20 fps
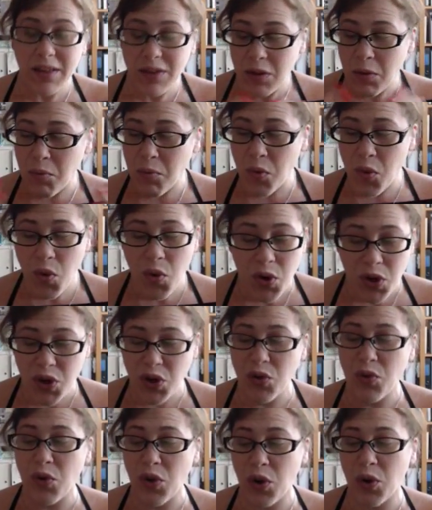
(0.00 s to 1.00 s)
the more
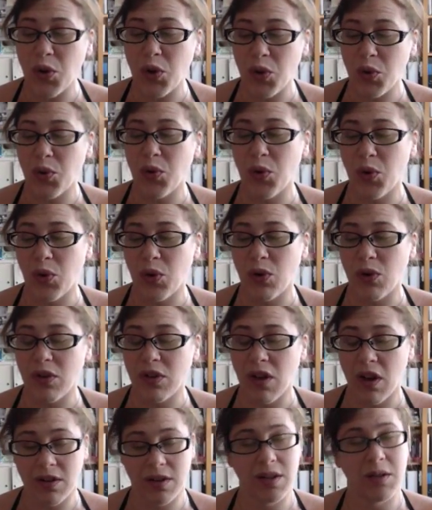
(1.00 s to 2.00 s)
you know your
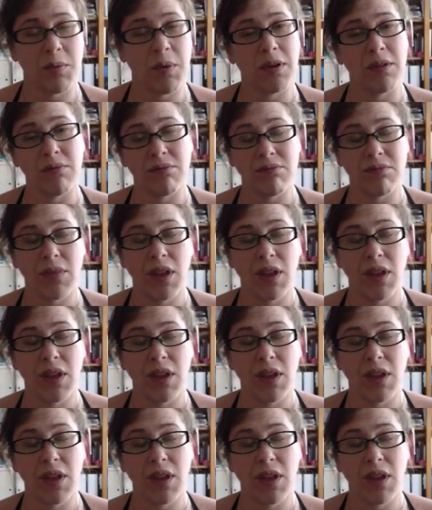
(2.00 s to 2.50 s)
customer,